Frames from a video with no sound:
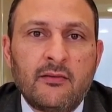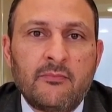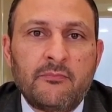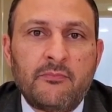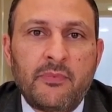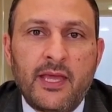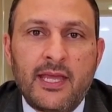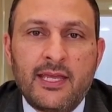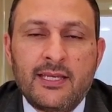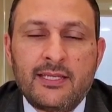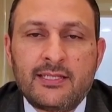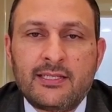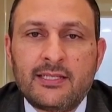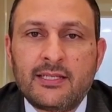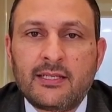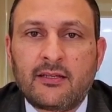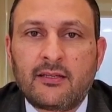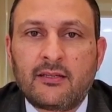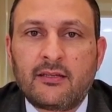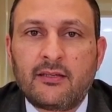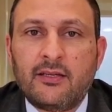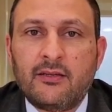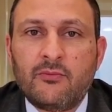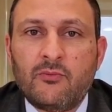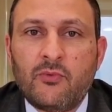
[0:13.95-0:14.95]

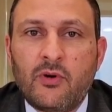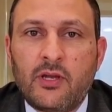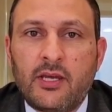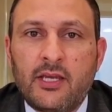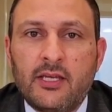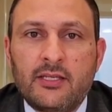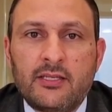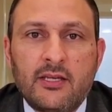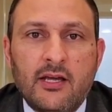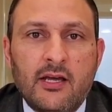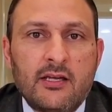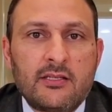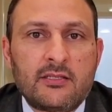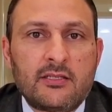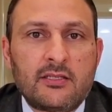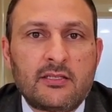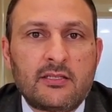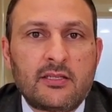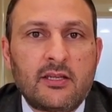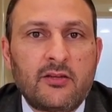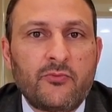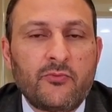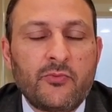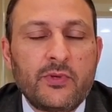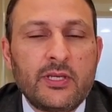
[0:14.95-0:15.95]
basically what it does
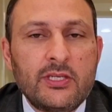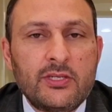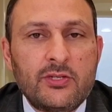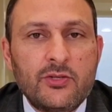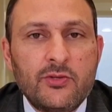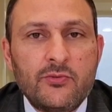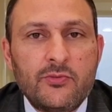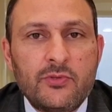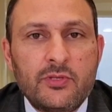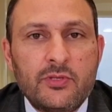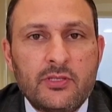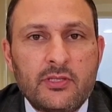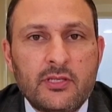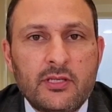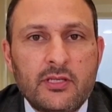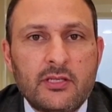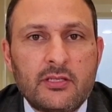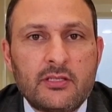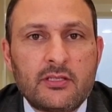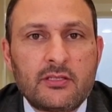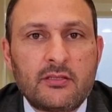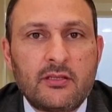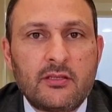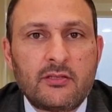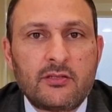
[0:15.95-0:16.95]
is it
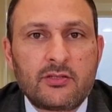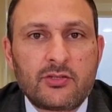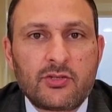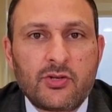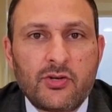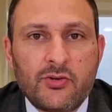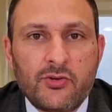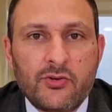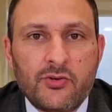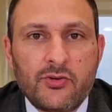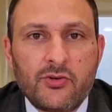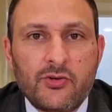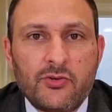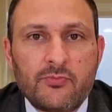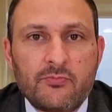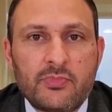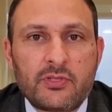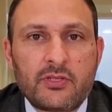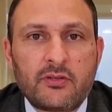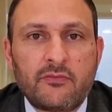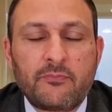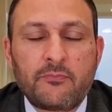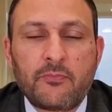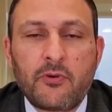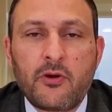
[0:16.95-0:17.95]
reduces the terms
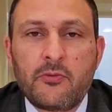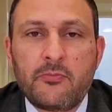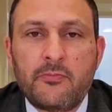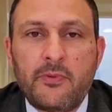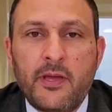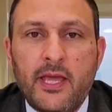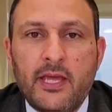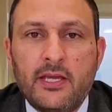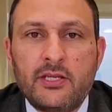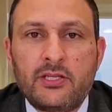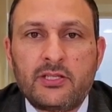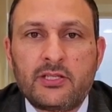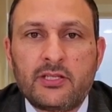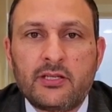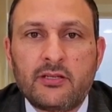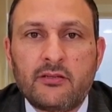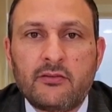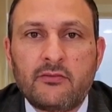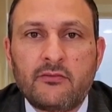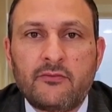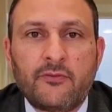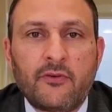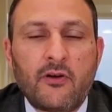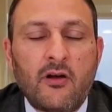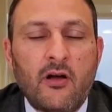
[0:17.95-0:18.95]
of probation
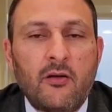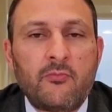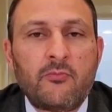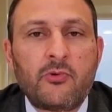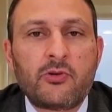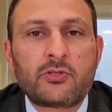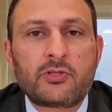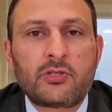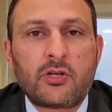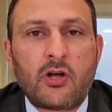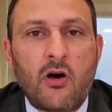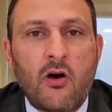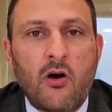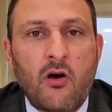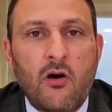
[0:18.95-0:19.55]
for almost